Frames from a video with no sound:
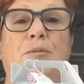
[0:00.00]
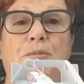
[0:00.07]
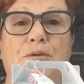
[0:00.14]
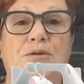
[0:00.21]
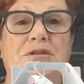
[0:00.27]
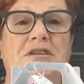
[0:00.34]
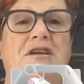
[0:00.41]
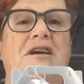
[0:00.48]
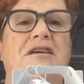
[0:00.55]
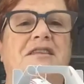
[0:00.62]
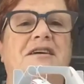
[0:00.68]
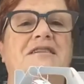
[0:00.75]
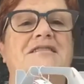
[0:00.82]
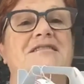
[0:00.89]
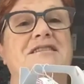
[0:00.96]
not put
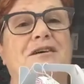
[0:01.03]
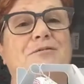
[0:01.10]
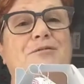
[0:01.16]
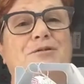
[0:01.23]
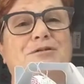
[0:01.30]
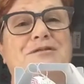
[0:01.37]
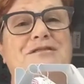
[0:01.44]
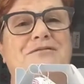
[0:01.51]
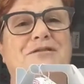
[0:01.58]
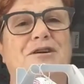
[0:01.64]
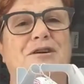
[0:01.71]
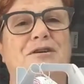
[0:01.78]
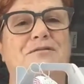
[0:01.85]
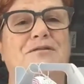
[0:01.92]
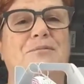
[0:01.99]
together so it would
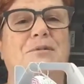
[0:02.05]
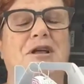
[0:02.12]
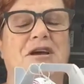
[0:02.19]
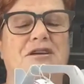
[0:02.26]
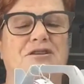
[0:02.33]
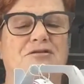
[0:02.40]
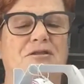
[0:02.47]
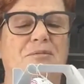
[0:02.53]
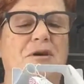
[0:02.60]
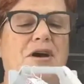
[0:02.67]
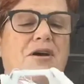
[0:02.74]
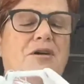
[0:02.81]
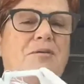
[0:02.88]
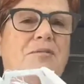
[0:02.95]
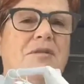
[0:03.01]
survive the plane
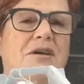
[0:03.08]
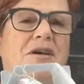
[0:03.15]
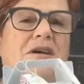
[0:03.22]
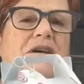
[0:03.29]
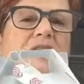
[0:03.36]
trip home.